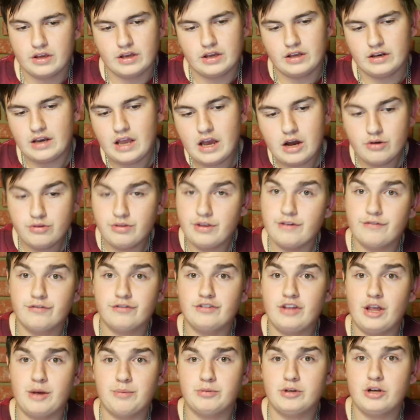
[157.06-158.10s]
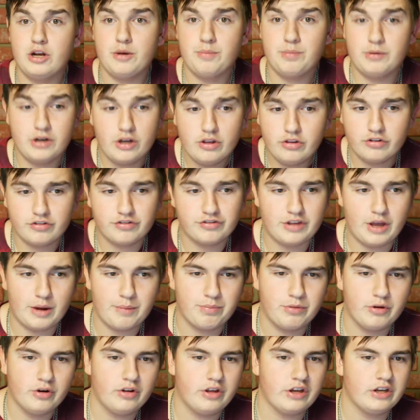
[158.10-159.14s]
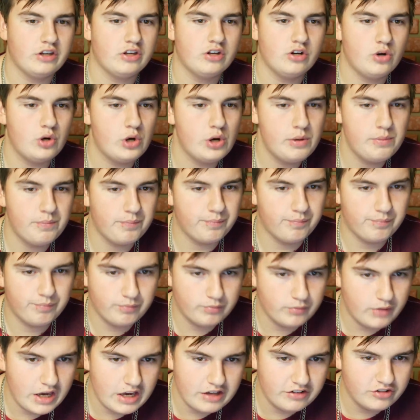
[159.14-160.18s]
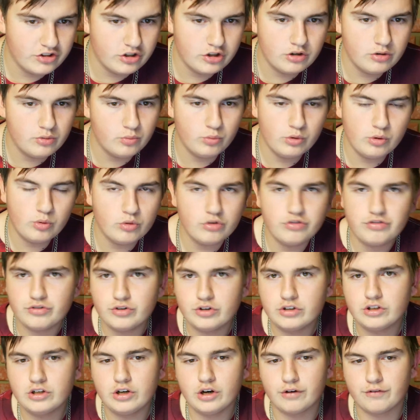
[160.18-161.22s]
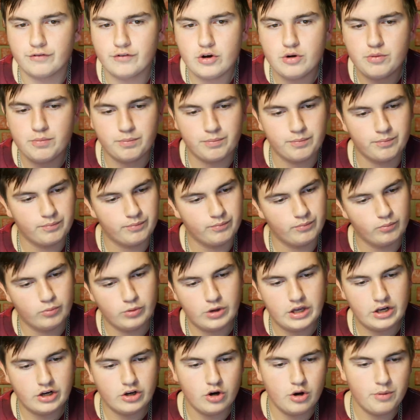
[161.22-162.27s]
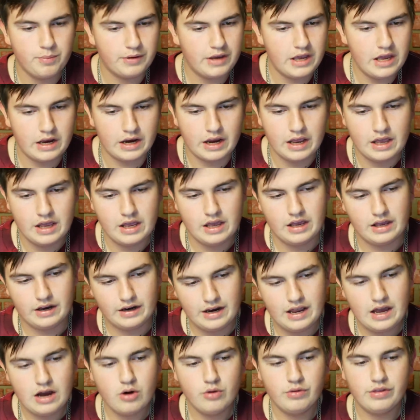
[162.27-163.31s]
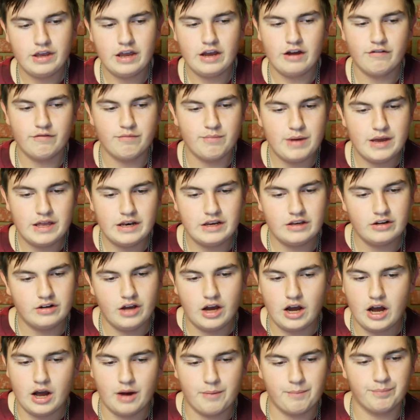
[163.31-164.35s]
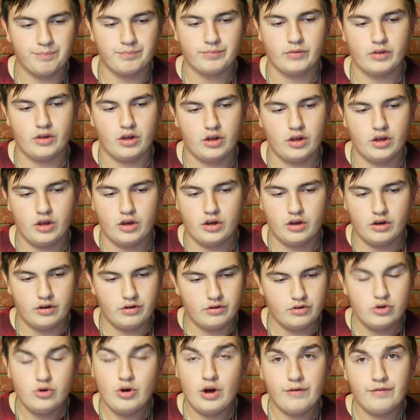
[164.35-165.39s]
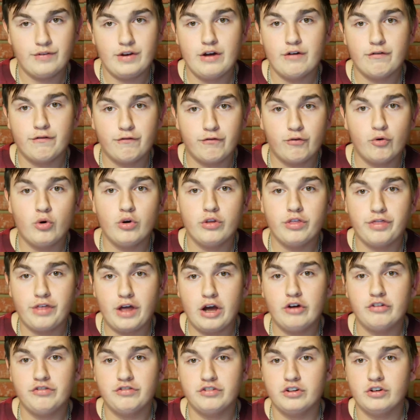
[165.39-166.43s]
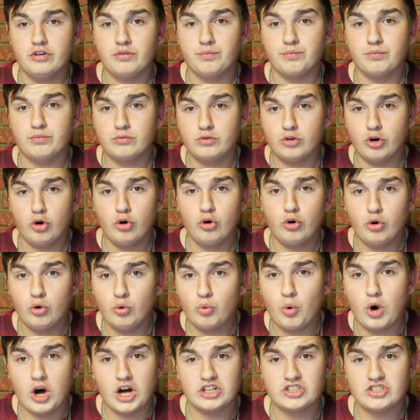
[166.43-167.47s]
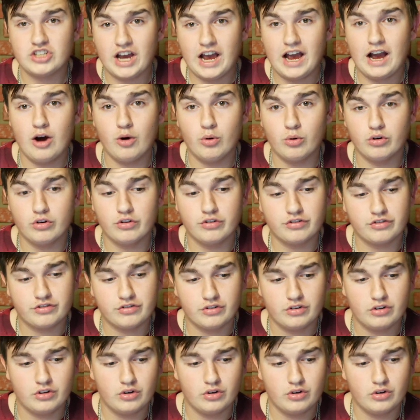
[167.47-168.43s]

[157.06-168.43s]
now they've stepped it up another step. They're like, you know what? Last year, we weren't strict enough. Nope. We gotta go up again. Now they have made it, you have to have 4,000 total watch hours